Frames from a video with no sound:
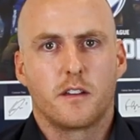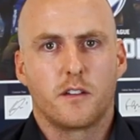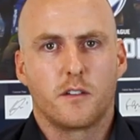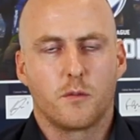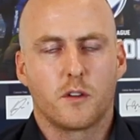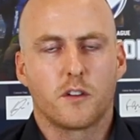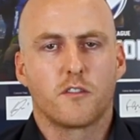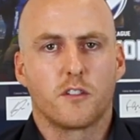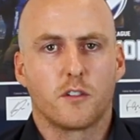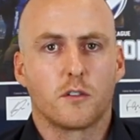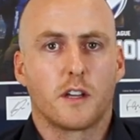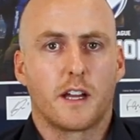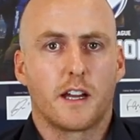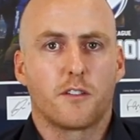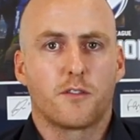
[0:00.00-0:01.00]
You want to
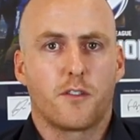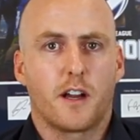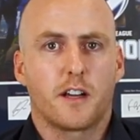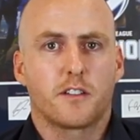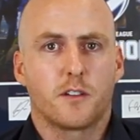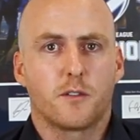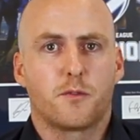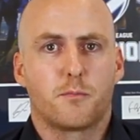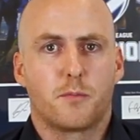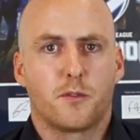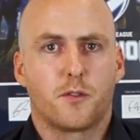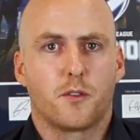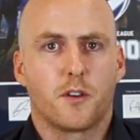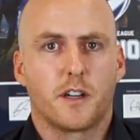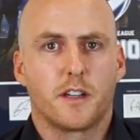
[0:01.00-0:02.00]
rule out a fracture
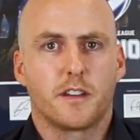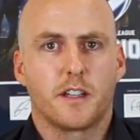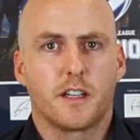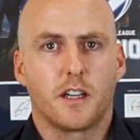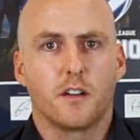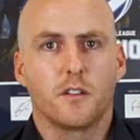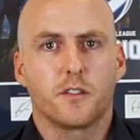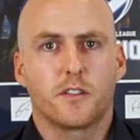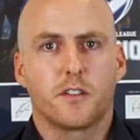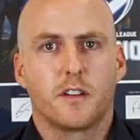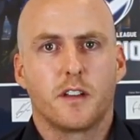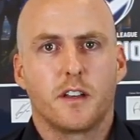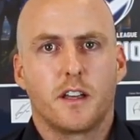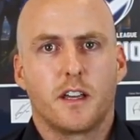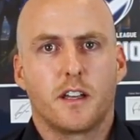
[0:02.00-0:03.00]
before anything else
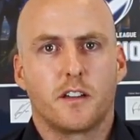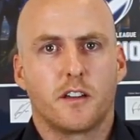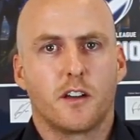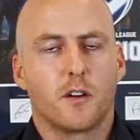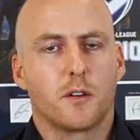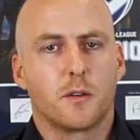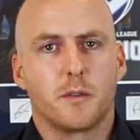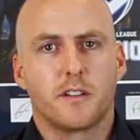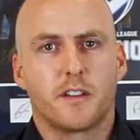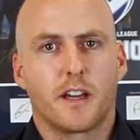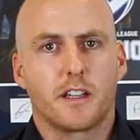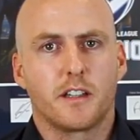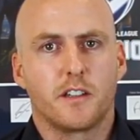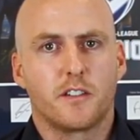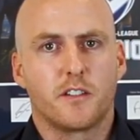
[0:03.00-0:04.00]
and you don't want to be
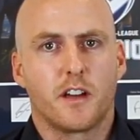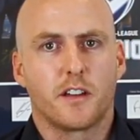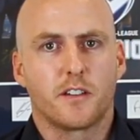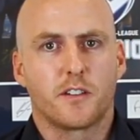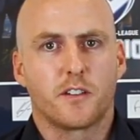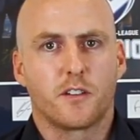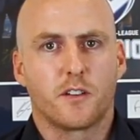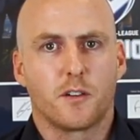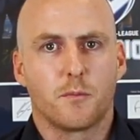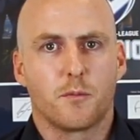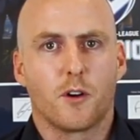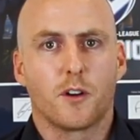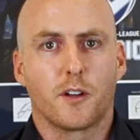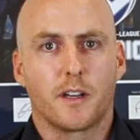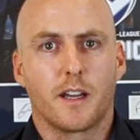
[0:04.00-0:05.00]
taking your chances on a
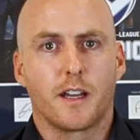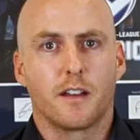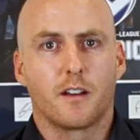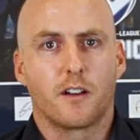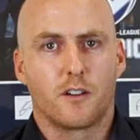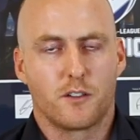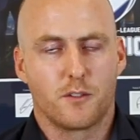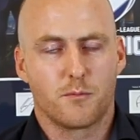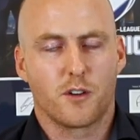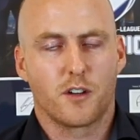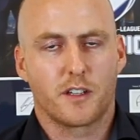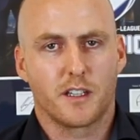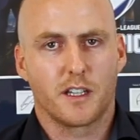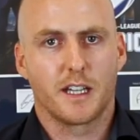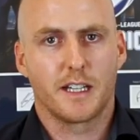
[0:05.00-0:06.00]
broken, on a broken